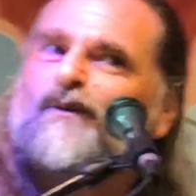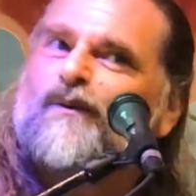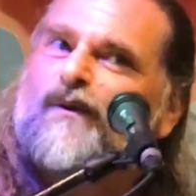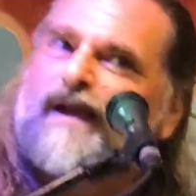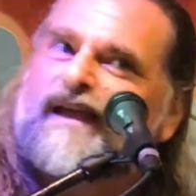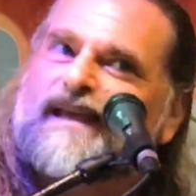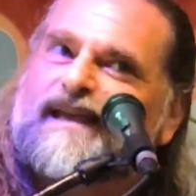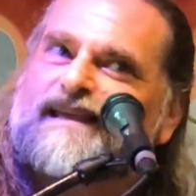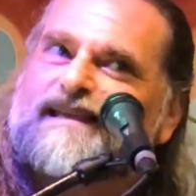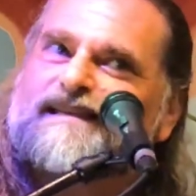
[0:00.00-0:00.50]

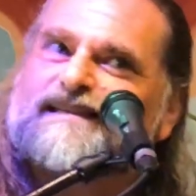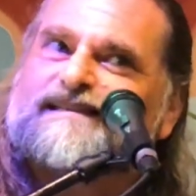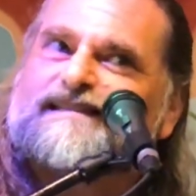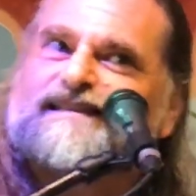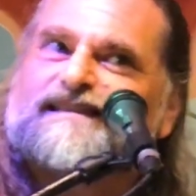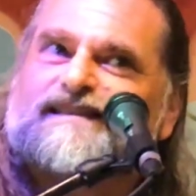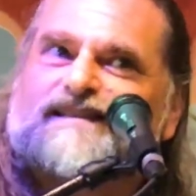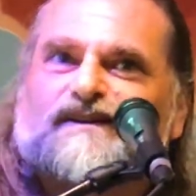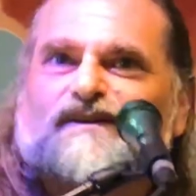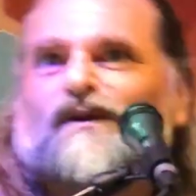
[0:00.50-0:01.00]

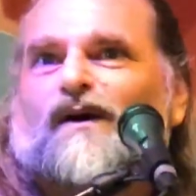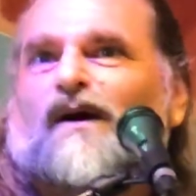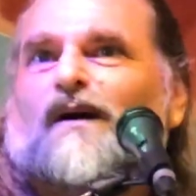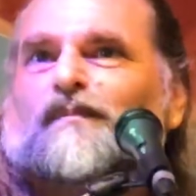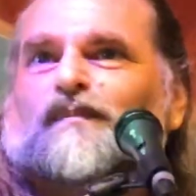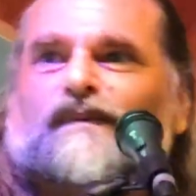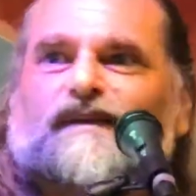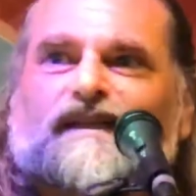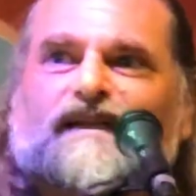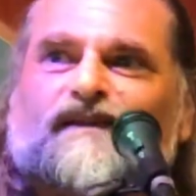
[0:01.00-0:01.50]
ways to
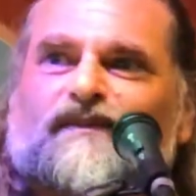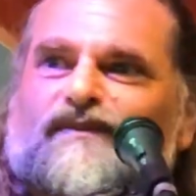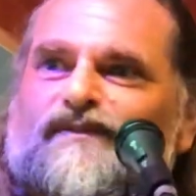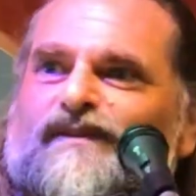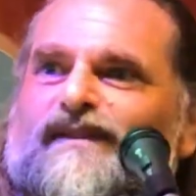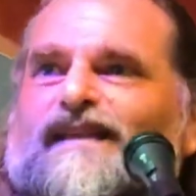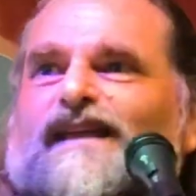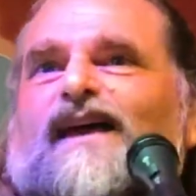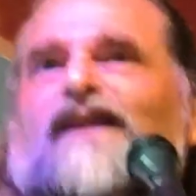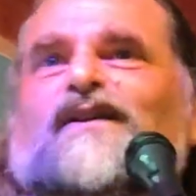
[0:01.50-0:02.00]

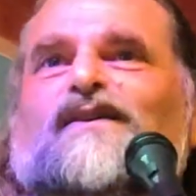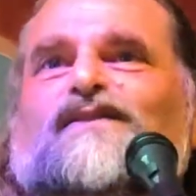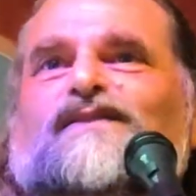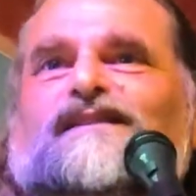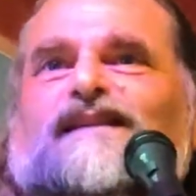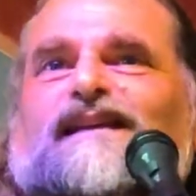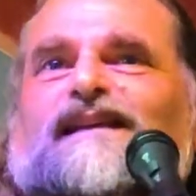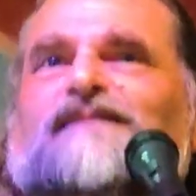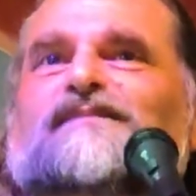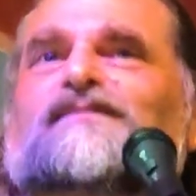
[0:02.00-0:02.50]
uplift the
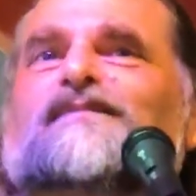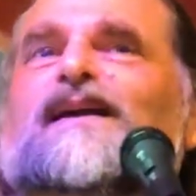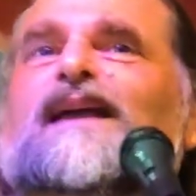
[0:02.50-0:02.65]
energy and